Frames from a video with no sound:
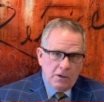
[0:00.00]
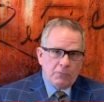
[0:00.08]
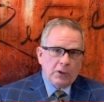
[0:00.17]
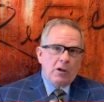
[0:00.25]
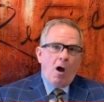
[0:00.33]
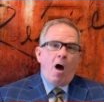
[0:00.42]

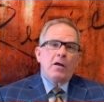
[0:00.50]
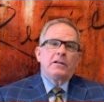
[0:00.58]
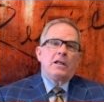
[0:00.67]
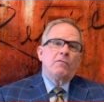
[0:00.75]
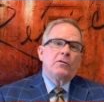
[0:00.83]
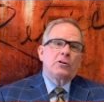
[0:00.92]
For
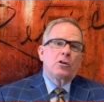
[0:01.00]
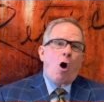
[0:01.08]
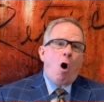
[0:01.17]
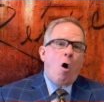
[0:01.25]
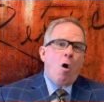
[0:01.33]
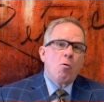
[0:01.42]
God giveth to
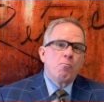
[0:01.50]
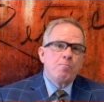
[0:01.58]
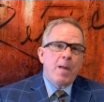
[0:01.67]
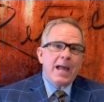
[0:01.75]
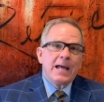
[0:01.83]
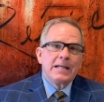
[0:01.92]
all
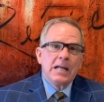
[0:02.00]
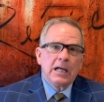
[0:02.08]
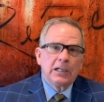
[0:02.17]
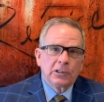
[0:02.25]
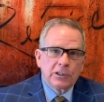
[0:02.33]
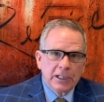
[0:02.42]

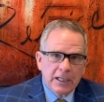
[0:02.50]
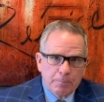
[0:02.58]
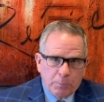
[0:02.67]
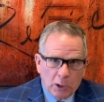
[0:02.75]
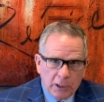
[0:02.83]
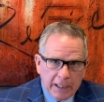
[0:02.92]
men
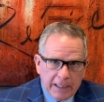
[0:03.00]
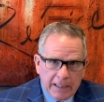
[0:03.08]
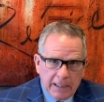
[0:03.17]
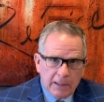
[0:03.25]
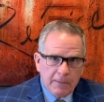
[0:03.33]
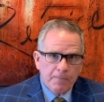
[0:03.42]

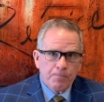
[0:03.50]
liberally